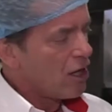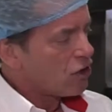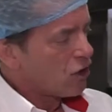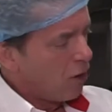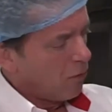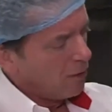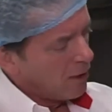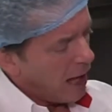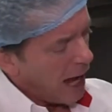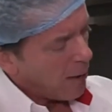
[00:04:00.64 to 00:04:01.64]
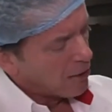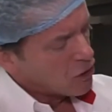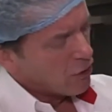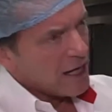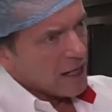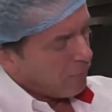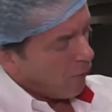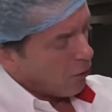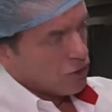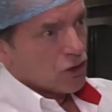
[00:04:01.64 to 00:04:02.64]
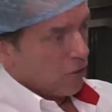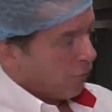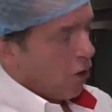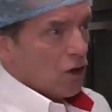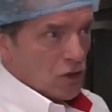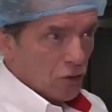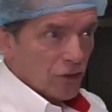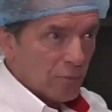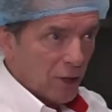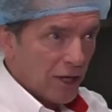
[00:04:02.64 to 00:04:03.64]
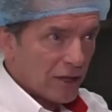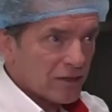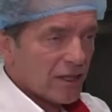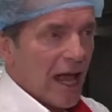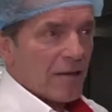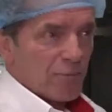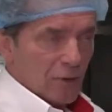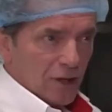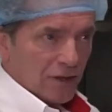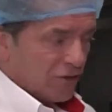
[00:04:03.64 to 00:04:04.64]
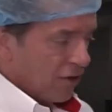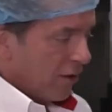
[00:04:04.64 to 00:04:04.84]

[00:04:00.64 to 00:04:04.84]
So our training focuses, of course, on the product and product,